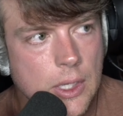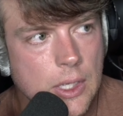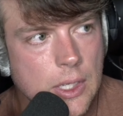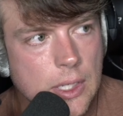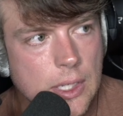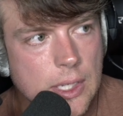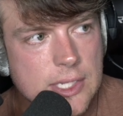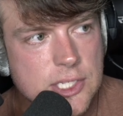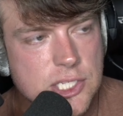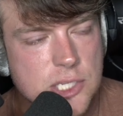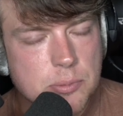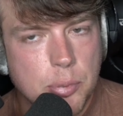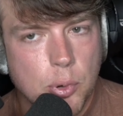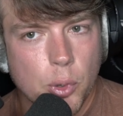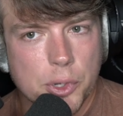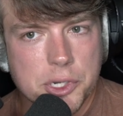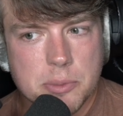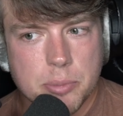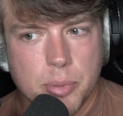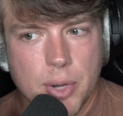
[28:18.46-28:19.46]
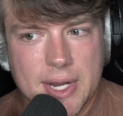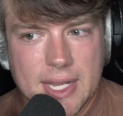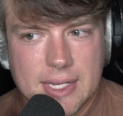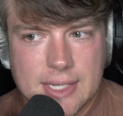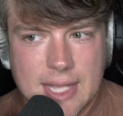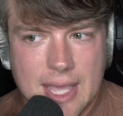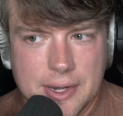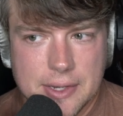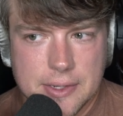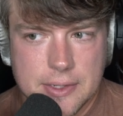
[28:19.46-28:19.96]
It's important to break it
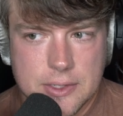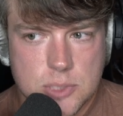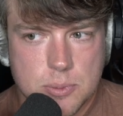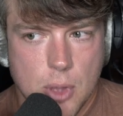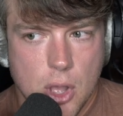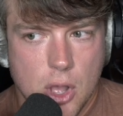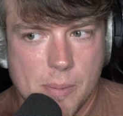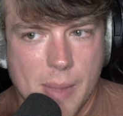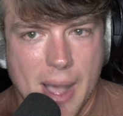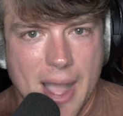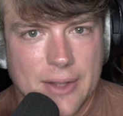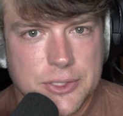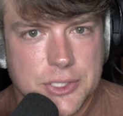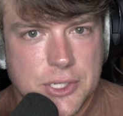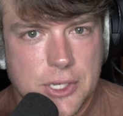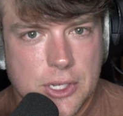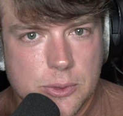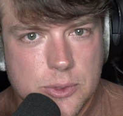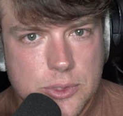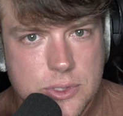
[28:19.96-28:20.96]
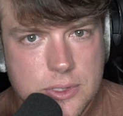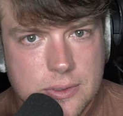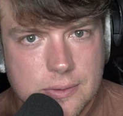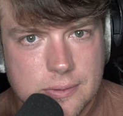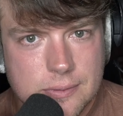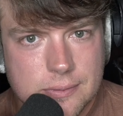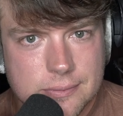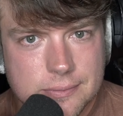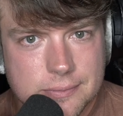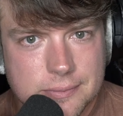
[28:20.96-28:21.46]
down into small milestones
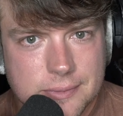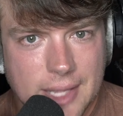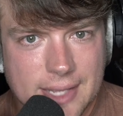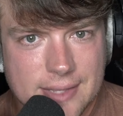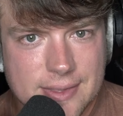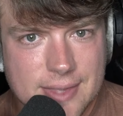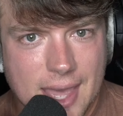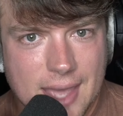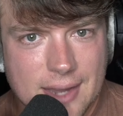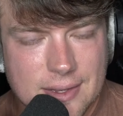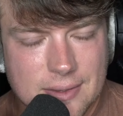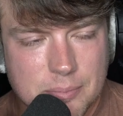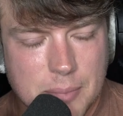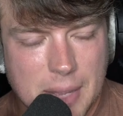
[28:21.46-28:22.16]
like that.